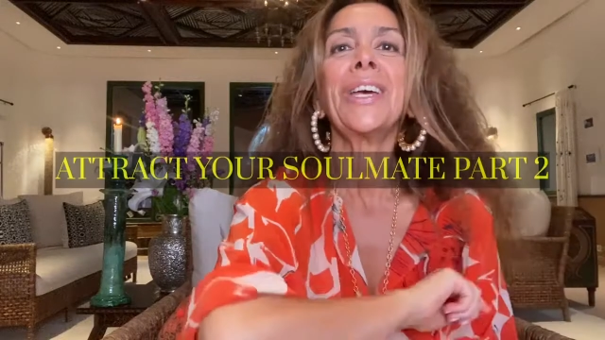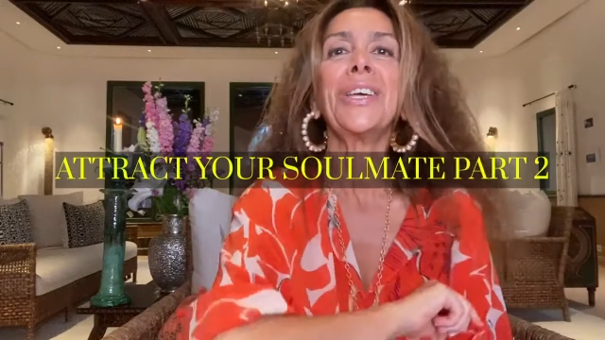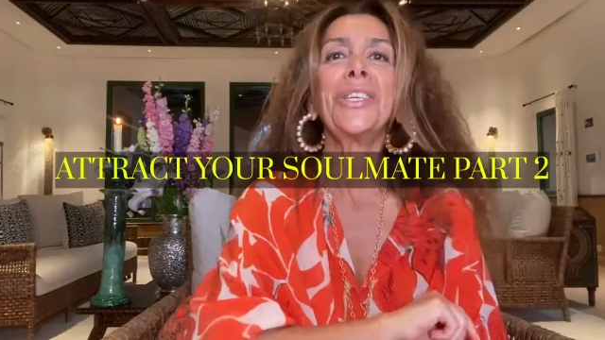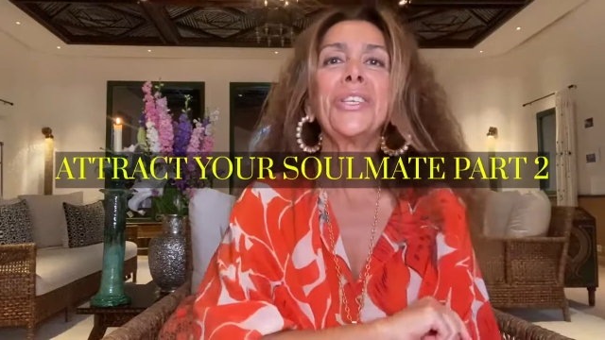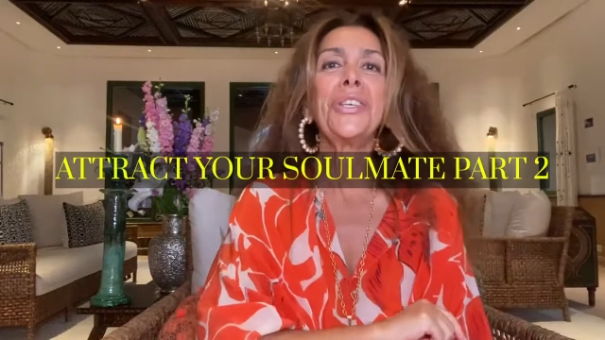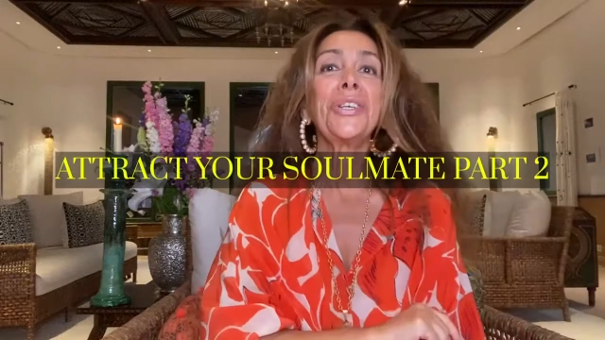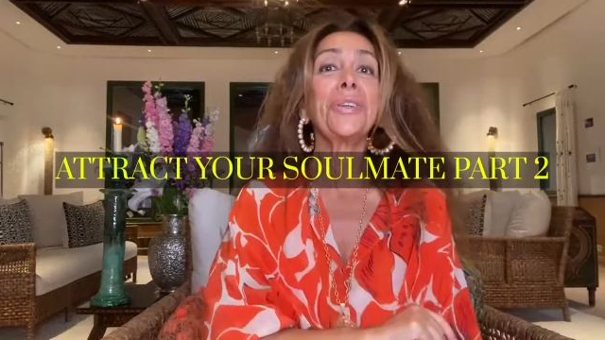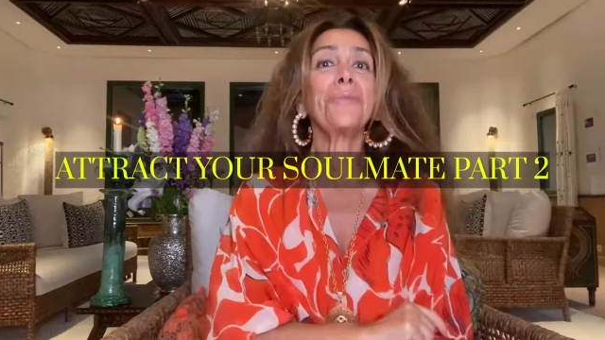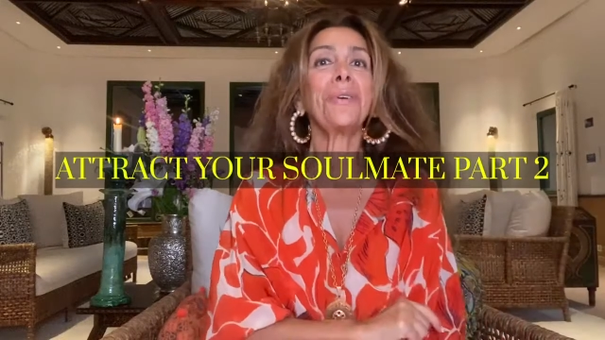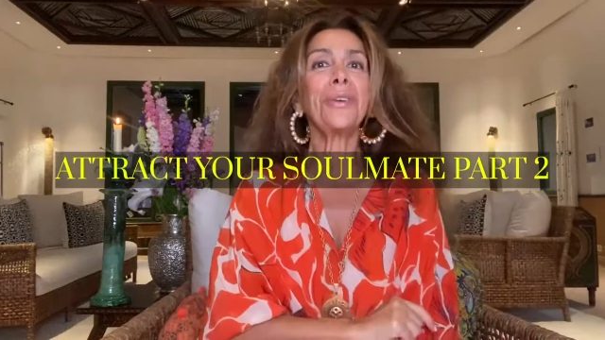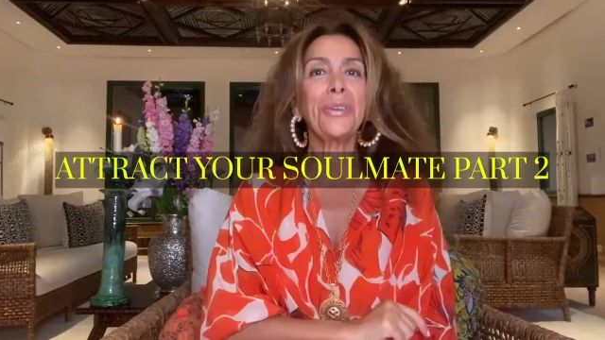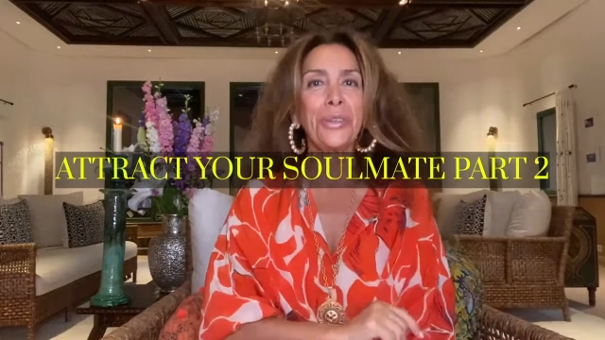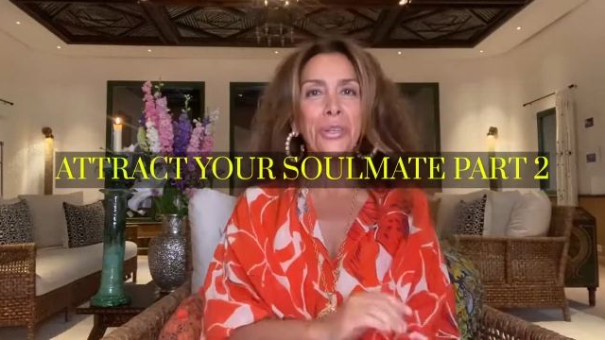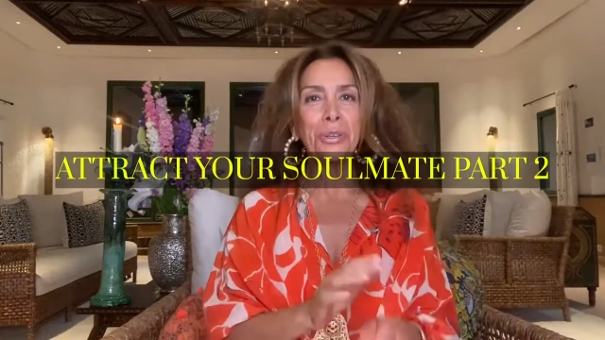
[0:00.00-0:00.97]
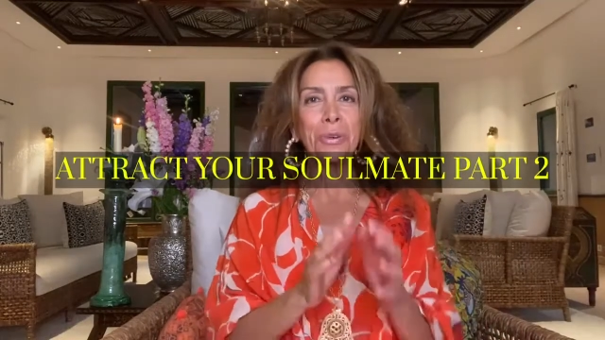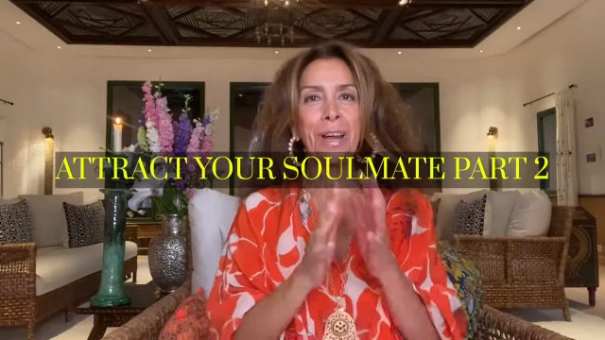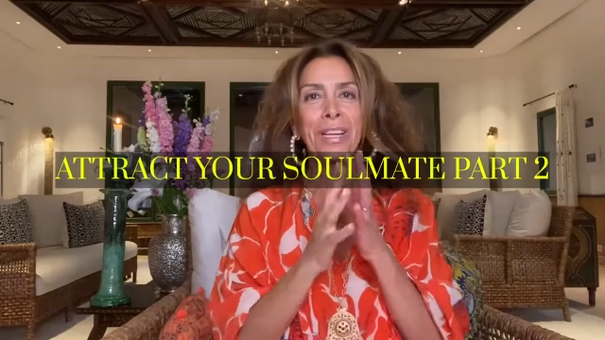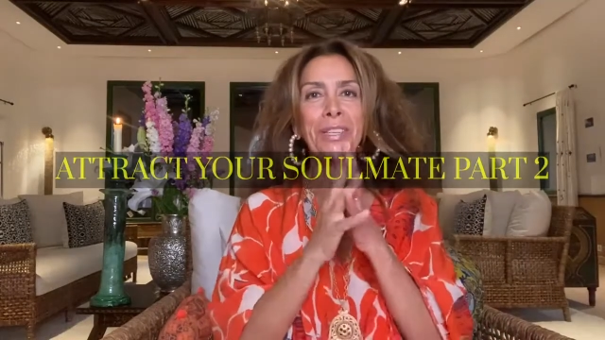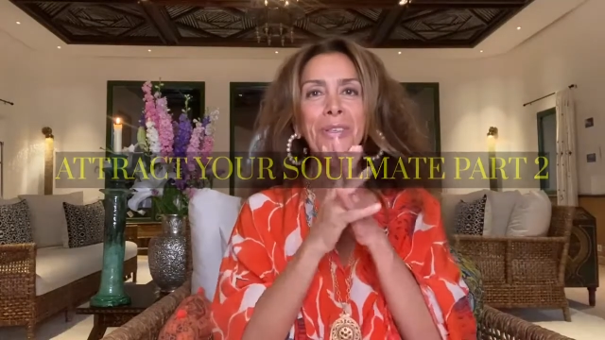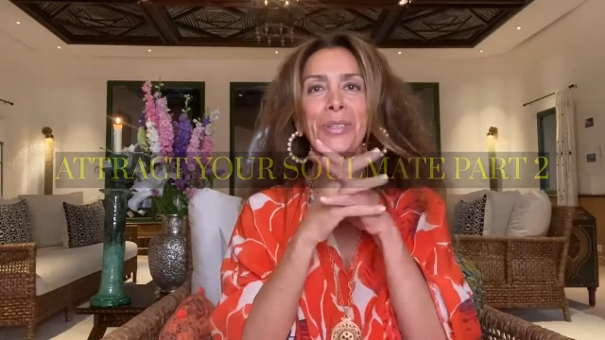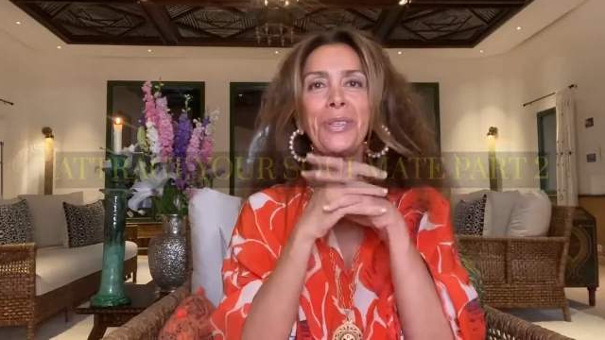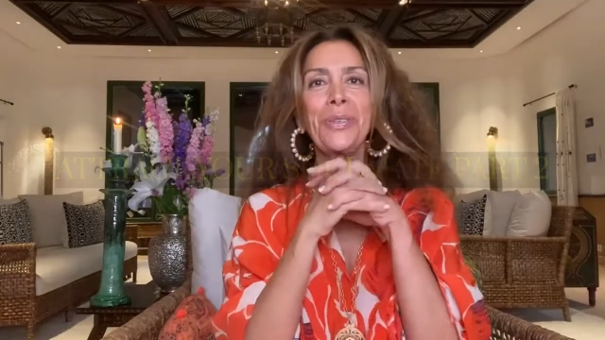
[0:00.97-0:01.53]
Do you want to
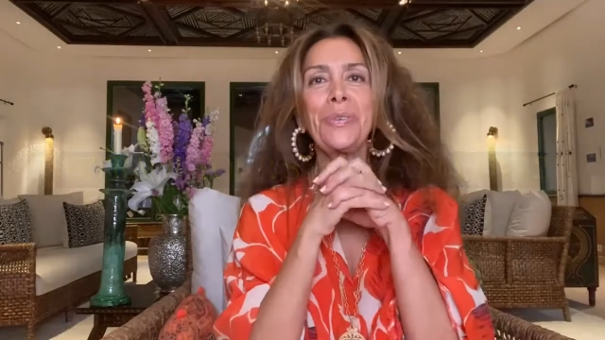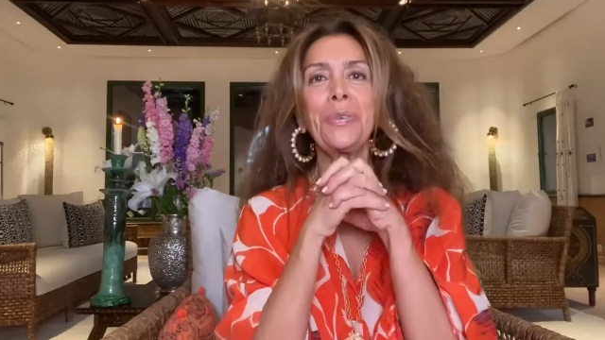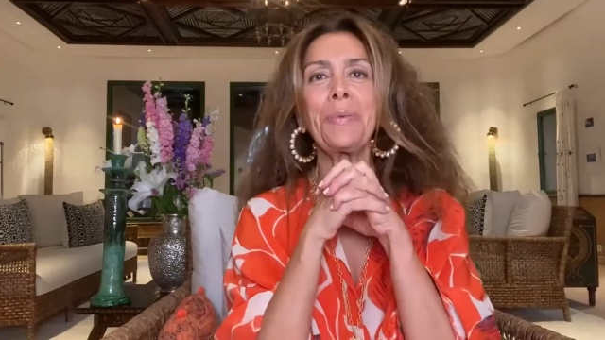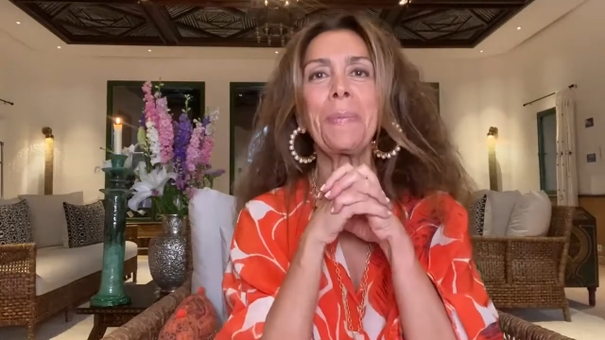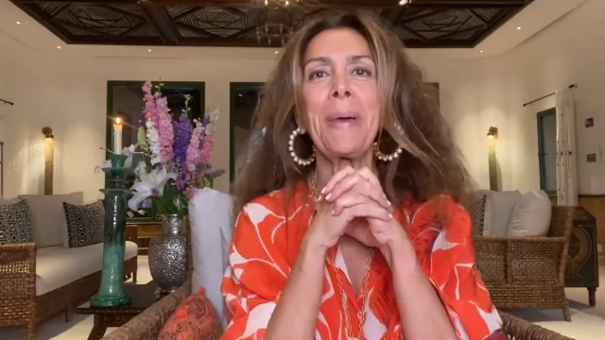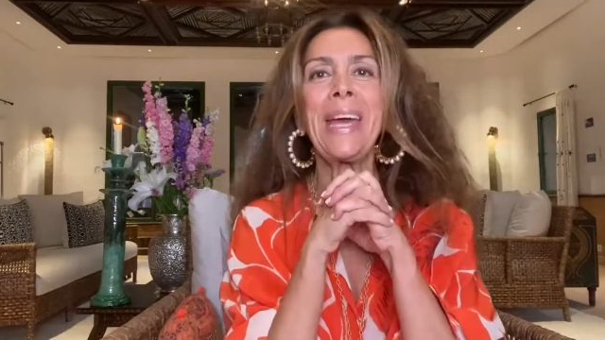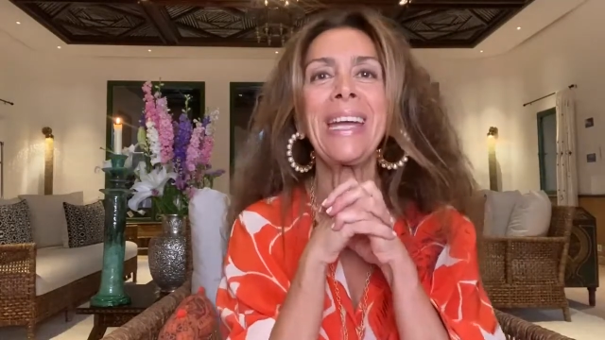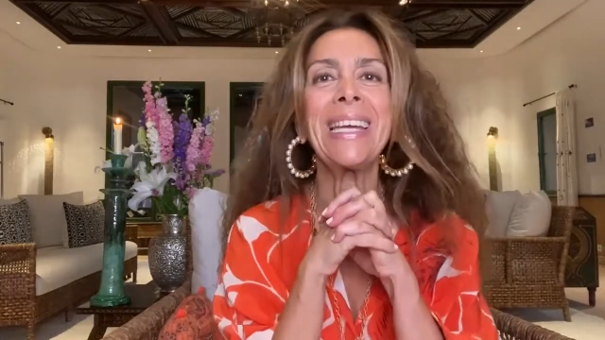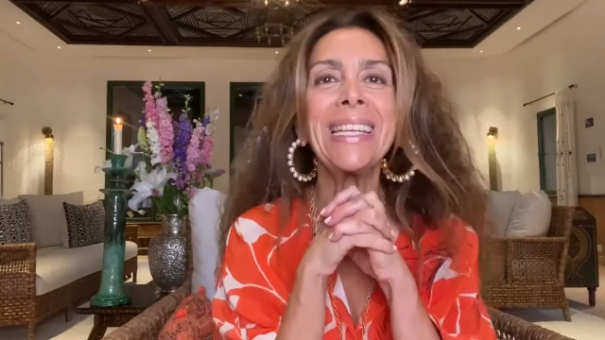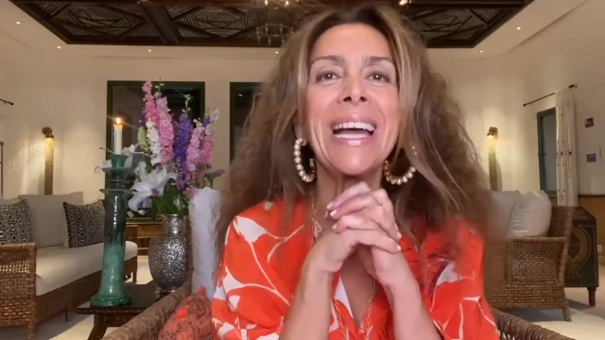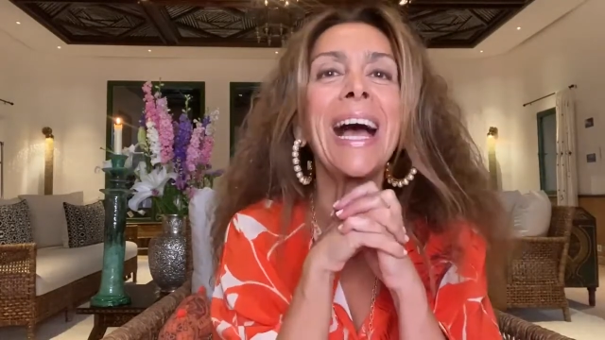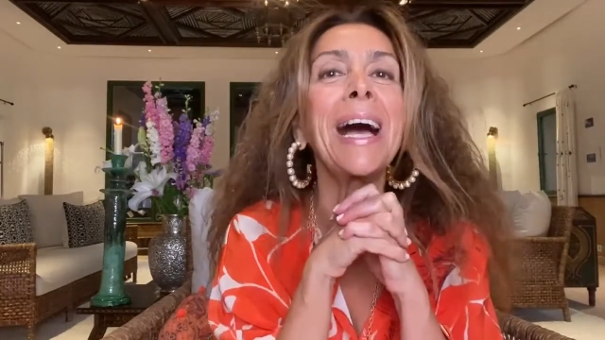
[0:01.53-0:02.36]
attract your soulmate?